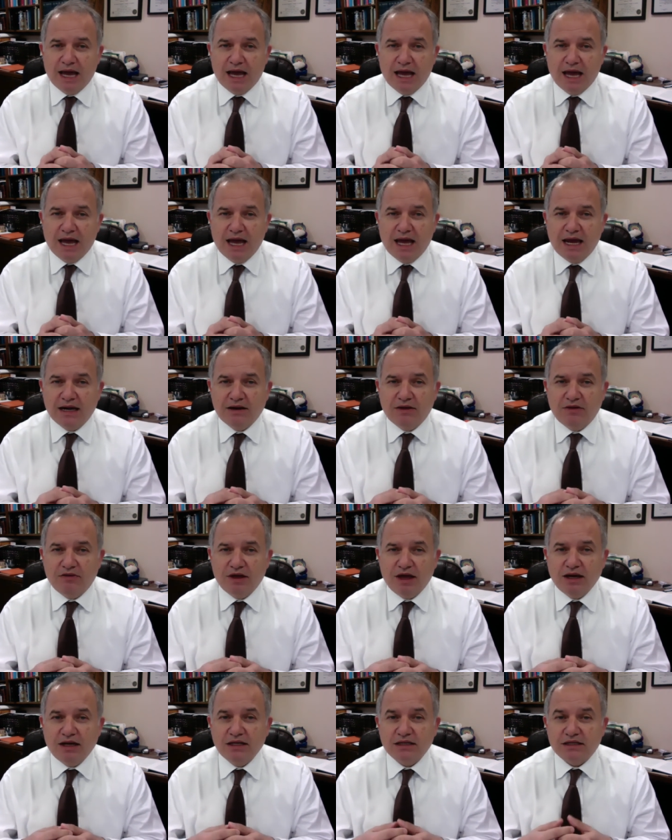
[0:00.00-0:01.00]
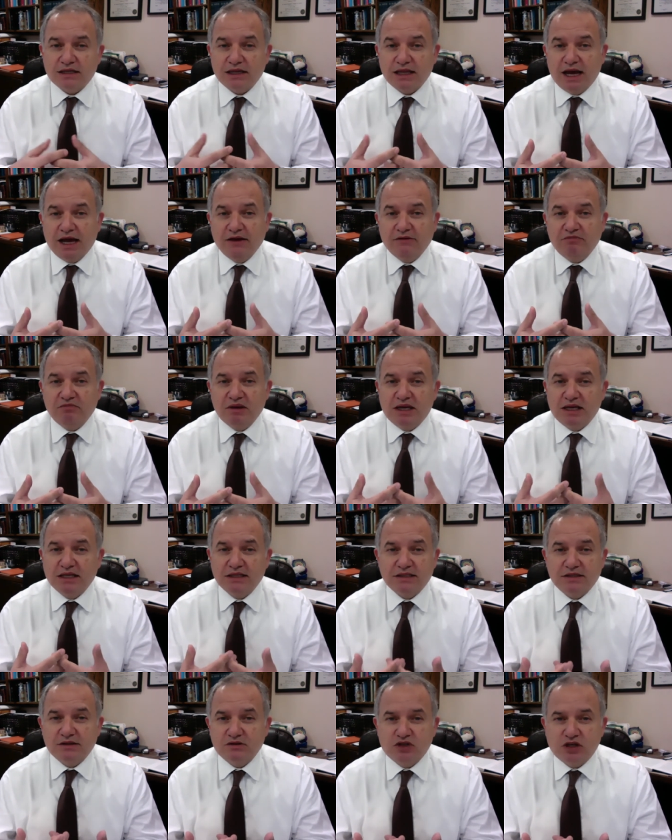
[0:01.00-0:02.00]
And then his life
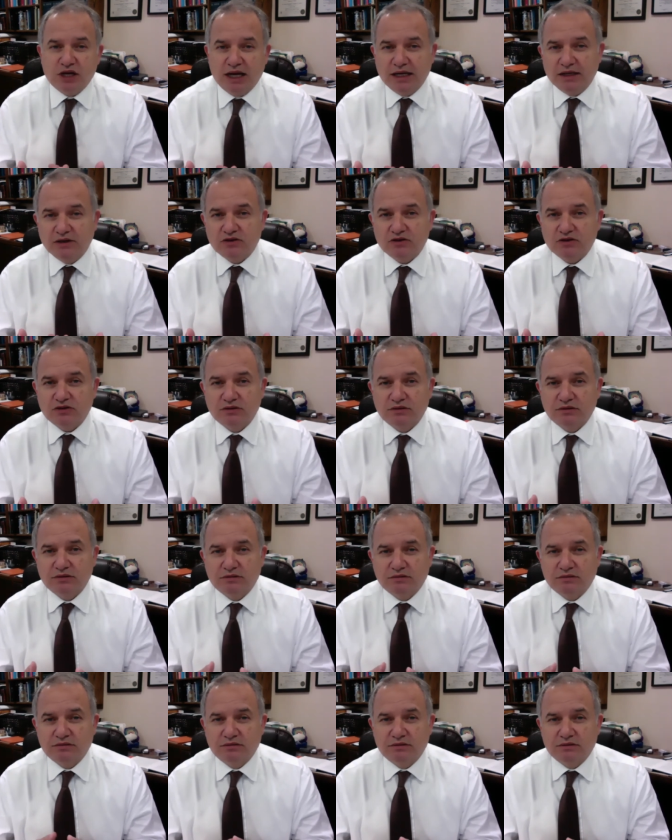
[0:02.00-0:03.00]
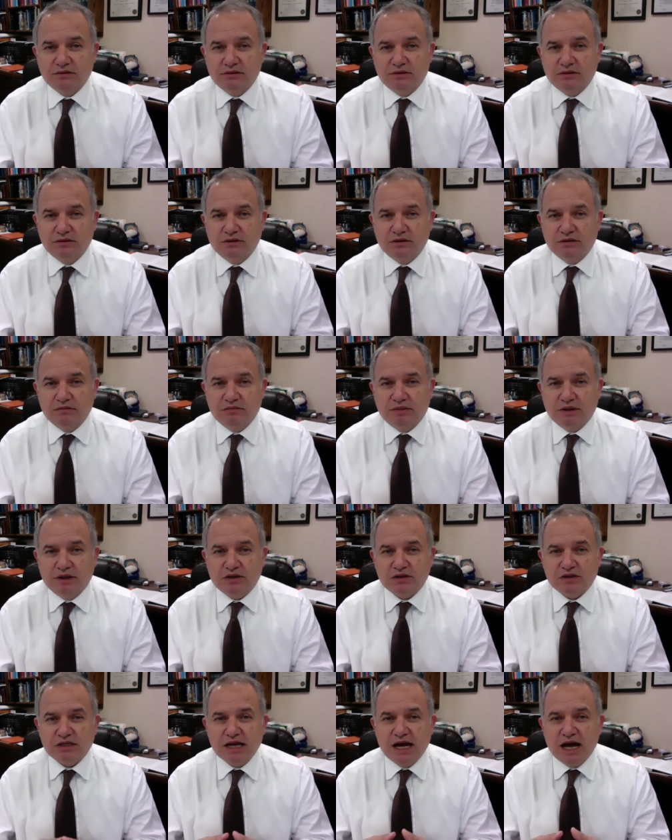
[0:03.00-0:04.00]
begins to change,
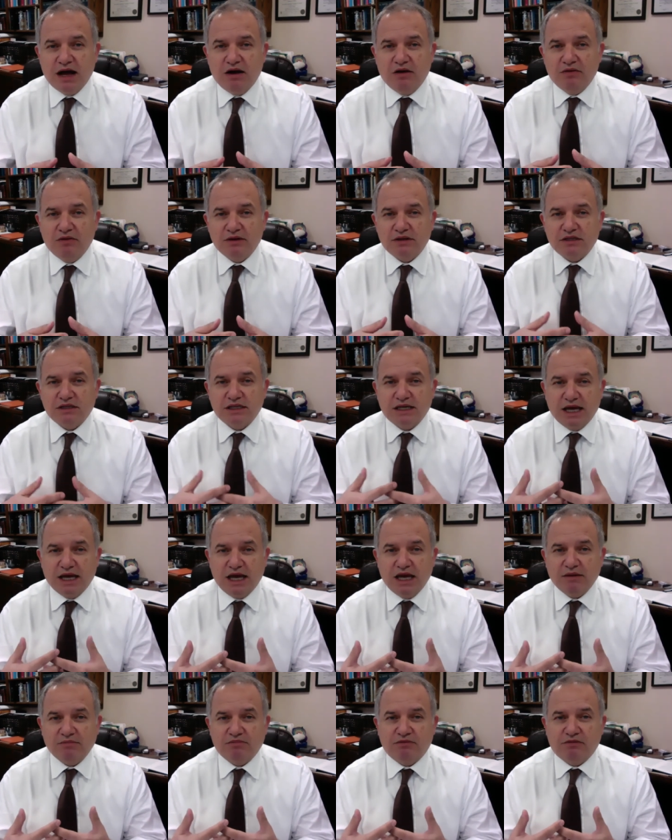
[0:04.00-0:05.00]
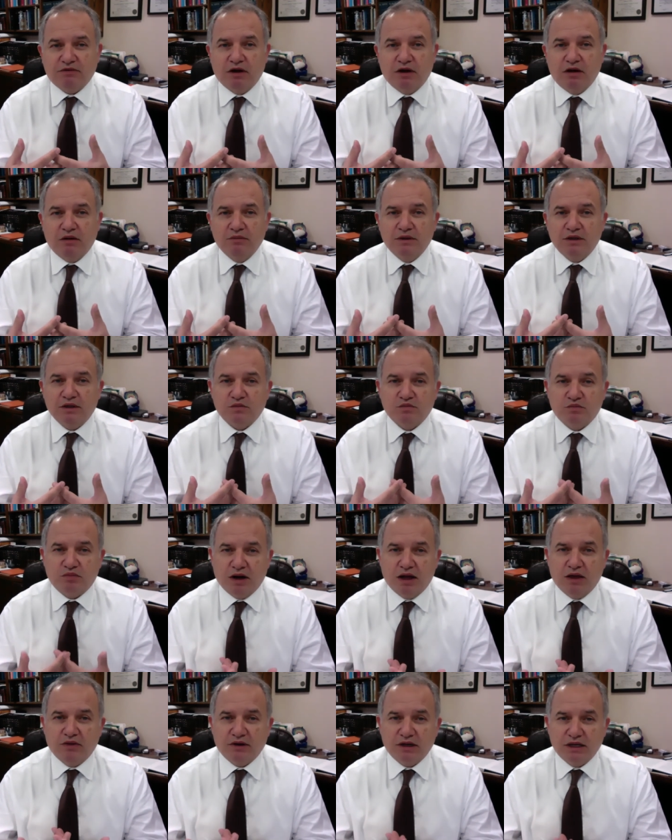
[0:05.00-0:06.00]
because now the escape from his
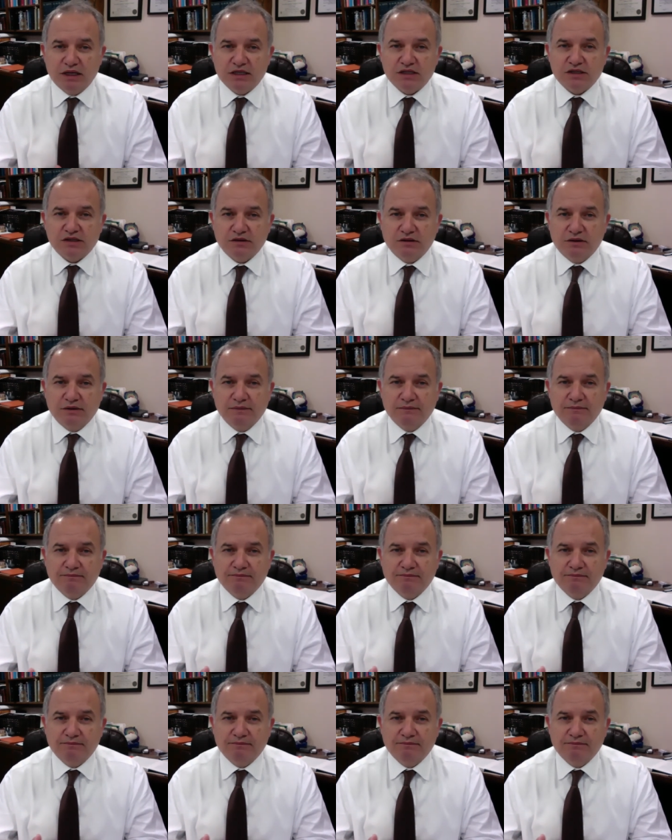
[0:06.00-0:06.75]
brother Esau,